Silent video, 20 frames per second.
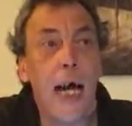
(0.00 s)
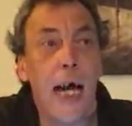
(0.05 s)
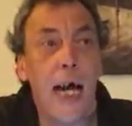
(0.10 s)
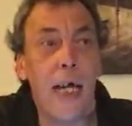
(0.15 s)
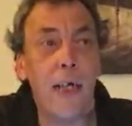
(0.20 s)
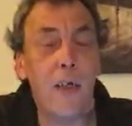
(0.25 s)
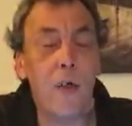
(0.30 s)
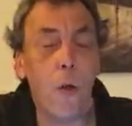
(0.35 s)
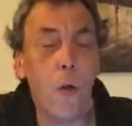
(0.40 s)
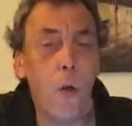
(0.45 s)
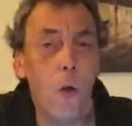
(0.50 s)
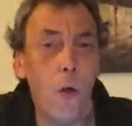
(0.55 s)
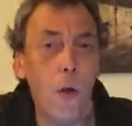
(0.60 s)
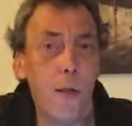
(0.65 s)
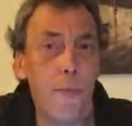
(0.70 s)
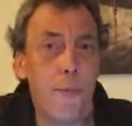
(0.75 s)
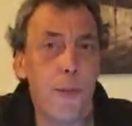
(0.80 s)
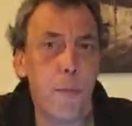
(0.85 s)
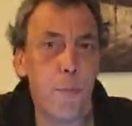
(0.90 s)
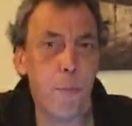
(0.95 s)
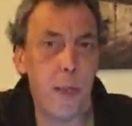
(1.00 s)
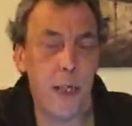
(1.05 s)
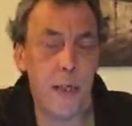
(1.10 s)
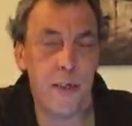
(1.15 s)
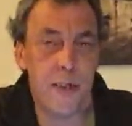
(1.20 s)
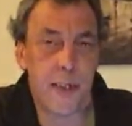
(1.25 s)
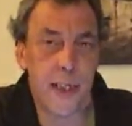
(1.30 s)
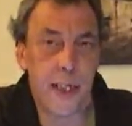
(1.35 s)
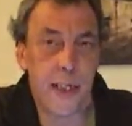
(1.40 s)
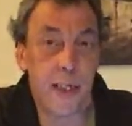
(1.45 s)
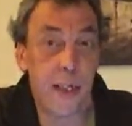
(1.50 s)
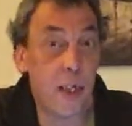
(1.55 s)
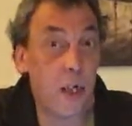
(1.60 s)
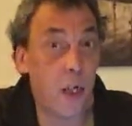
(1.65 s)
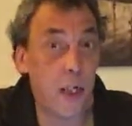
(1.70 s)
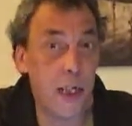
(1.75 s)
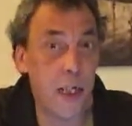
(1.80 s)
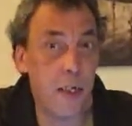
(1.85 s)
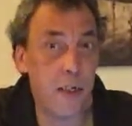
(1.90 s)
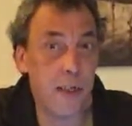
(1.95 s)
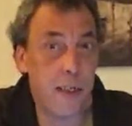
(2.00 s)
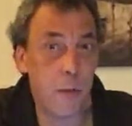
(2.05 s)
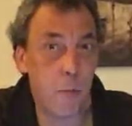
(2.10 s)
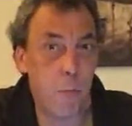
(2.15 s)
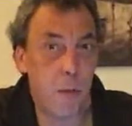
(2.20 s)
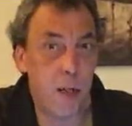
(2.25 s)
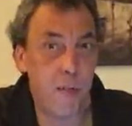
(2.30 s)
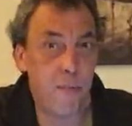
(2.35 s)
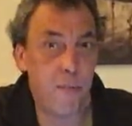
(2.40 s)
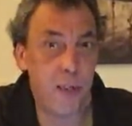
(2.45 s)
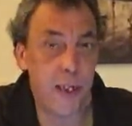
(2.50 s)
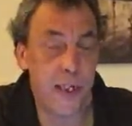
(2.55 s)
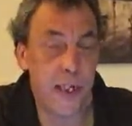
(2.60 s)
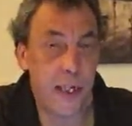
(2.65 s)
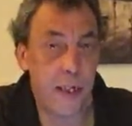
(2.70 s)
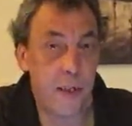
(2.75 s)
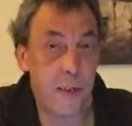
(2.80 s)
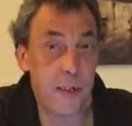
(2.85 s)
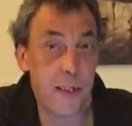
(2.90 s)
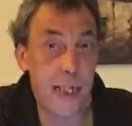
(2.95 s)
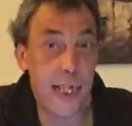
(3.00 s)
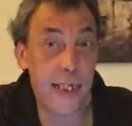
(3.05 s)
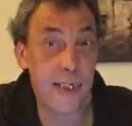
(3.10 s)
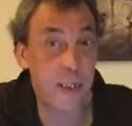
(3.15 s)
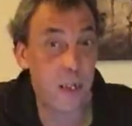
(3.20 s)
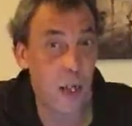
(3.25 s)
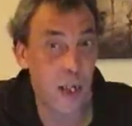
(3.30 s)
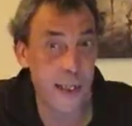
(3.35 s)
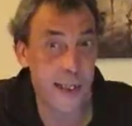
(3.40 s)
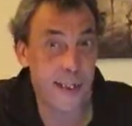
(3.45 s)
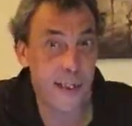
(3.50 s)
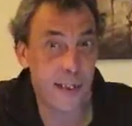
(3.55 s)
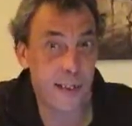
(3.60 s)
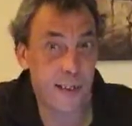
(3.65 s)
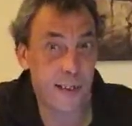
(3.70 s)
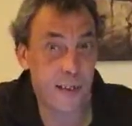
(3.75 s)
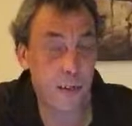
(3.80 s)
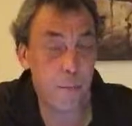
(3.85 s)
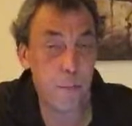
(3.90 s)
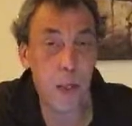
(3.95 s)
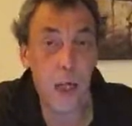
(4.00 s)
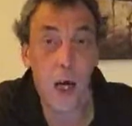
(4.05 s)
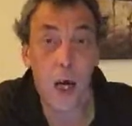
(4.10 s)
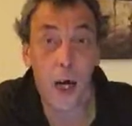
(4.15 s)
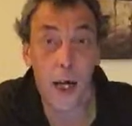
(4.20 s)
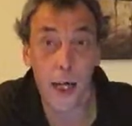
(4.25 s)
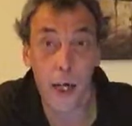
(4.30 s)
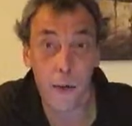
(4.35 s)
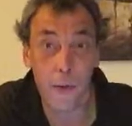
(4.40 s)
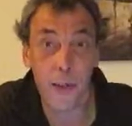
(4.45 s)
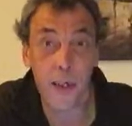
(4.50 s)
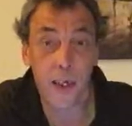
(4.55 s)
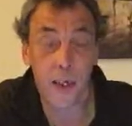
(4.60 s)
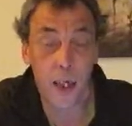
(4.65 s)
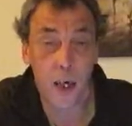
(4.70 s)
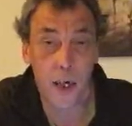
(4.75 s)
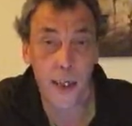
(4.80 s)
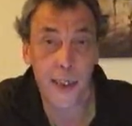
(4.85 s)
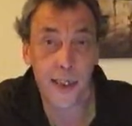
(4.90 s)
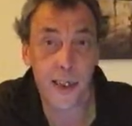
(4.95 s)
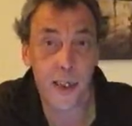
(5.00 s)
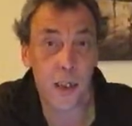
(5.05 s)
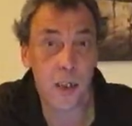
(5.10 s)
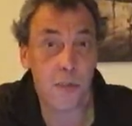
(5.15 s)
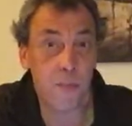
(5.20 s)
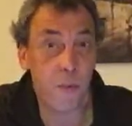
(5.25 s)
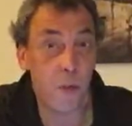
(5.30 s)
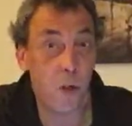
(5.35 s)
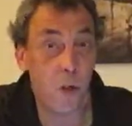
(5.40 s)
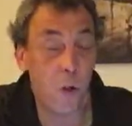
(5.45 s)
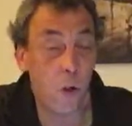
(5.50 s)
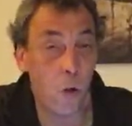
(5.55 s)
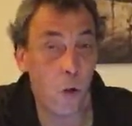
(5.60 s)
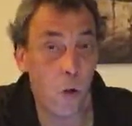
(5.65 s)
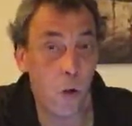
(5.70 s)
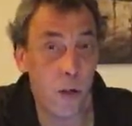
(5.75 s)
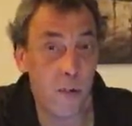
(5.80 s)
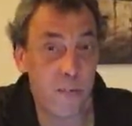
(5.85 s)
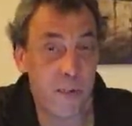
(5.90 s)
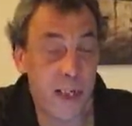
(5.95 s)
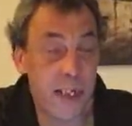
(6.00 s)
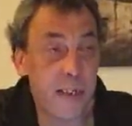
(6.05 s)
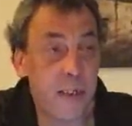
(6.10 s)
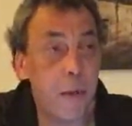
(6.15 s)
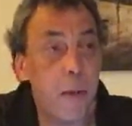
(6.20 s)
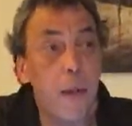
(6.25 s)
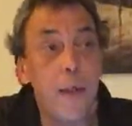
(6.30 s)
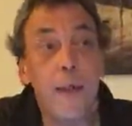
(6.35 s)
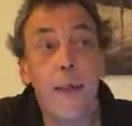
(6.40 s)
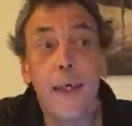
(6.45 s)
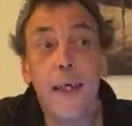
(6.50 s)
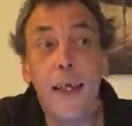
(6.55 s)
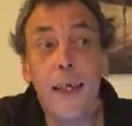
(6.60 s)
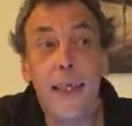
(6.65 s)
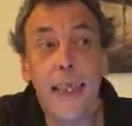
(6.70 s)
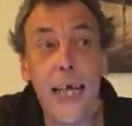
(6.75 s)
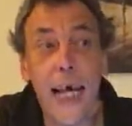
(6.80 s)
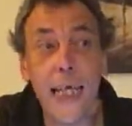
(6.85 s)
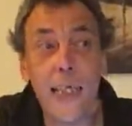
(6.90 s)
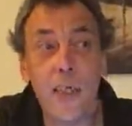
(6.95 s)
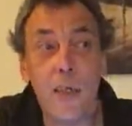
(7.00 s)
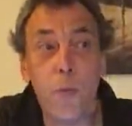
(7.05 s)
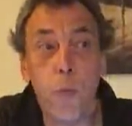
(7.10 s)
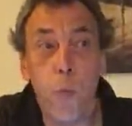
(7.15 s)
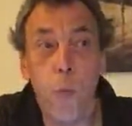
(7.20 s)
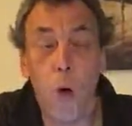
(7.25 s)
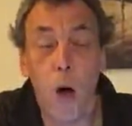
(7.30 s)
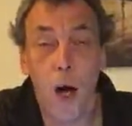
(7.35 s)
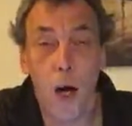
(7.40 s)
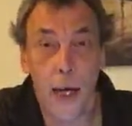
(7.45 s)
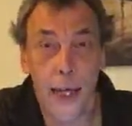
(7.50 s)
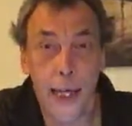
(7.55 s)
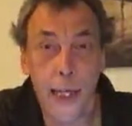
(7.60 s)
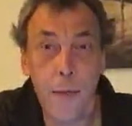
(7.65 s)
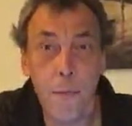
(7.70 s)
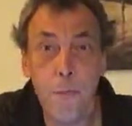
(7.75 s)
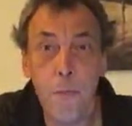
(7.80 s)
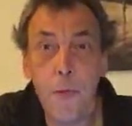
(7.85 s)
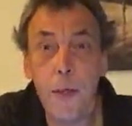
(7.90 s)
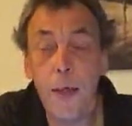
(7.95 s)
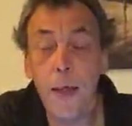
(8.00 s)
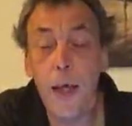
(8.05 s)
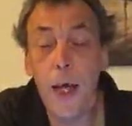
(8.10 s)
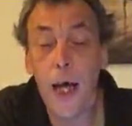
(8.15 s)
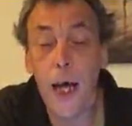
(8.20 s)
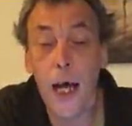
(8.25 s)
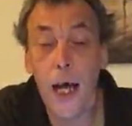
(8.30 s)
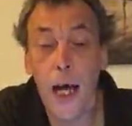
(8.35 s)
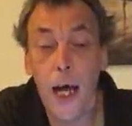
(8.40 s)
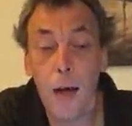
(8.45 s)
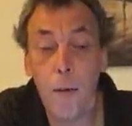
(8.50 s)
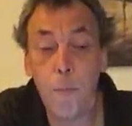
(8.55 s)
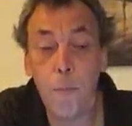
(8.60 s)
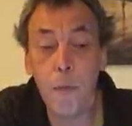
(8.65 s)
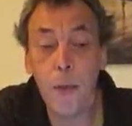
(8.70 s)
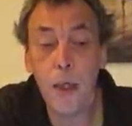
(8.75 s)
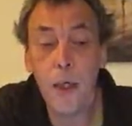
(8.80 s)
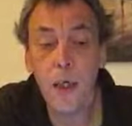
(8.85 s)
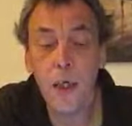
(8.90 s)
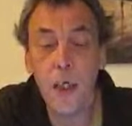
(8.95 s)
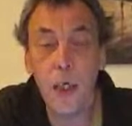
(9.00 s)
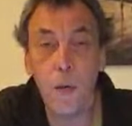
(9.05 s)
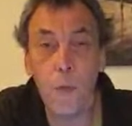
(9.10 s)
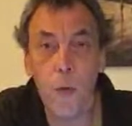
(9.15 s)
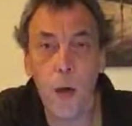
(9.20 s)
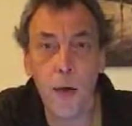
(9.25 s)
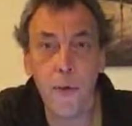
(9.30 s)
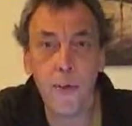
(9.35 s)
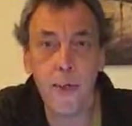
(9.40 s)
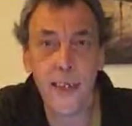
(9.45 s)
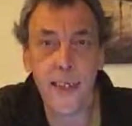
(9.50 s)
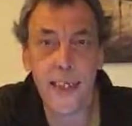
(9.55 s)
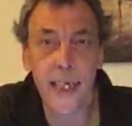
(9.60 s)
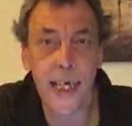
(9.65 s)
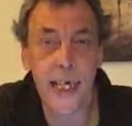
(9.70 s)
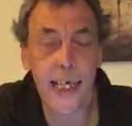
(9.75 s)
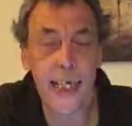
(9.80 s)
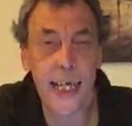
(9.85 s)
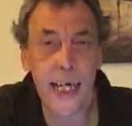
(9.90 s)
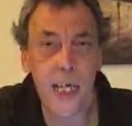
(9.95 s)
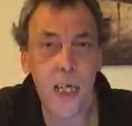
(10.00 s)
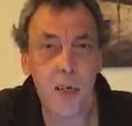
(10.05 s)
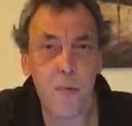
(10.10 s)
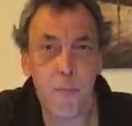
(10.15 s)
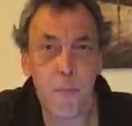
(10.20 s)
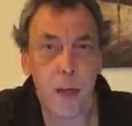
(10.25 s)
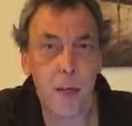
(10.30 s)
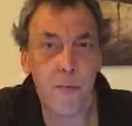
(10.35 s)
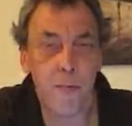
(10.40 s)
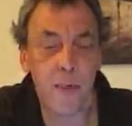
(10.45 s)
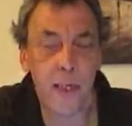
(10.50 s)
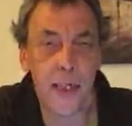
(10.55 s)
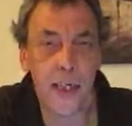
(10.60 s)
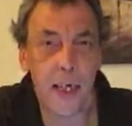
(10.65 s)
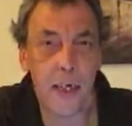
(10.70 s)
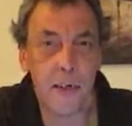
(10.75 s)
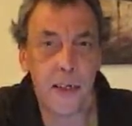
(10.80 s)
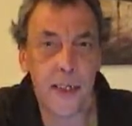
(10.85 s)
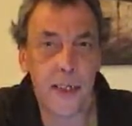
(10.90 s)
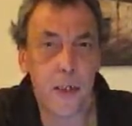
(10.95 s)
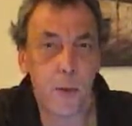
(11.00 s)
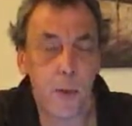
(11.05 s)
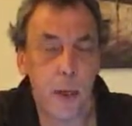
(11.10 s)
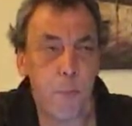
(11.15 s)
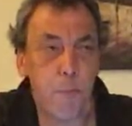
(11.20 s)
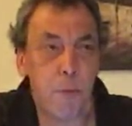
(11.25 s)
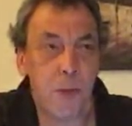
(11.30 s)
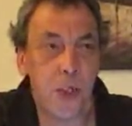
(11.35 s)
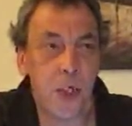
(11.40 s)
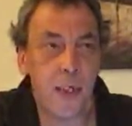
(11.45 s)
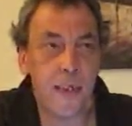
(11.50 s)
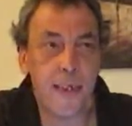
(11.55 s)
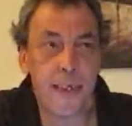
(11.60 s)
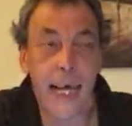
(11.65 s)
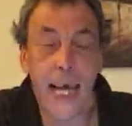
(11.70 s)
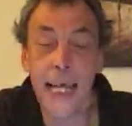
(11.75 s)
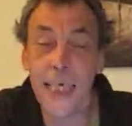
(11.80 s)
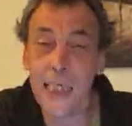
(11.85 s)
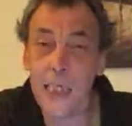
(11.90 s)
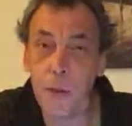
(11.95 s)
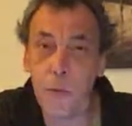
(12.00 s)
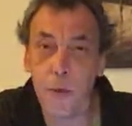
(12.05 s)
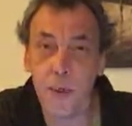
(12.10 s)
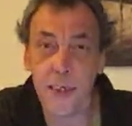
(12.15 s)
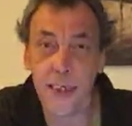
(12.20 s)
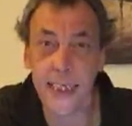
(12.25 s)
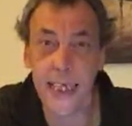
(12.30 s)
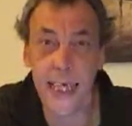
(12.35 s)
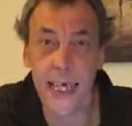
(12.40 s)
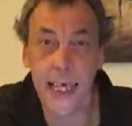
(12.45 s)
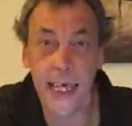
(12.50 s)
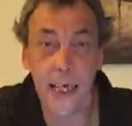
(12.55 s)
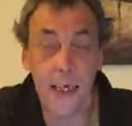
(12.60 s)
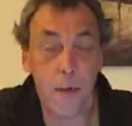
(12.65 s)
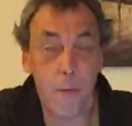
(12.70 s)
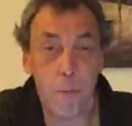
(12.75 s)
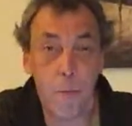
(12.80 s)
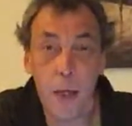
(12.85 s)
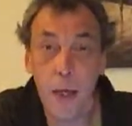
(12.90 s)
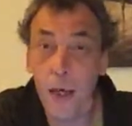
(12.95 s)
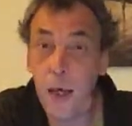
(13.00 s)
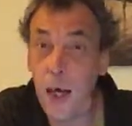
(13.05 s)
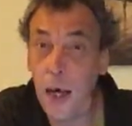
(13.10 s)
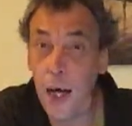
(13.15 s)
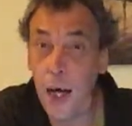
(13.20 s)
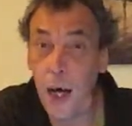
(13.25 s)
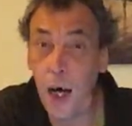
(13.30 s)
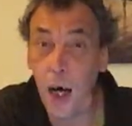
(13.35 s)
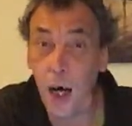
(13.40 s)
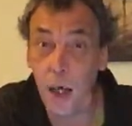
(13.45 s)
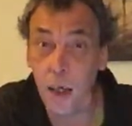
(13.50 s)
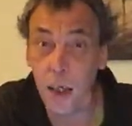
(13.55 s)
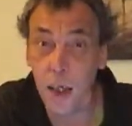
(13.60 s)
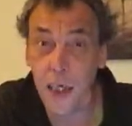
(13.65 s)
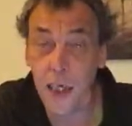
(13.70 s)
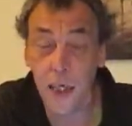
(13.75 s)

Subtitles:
And all of the music that I use in my videos is licensed. I own a license for all of it. That's why you won't see in any of my video descriptions, as you will see in other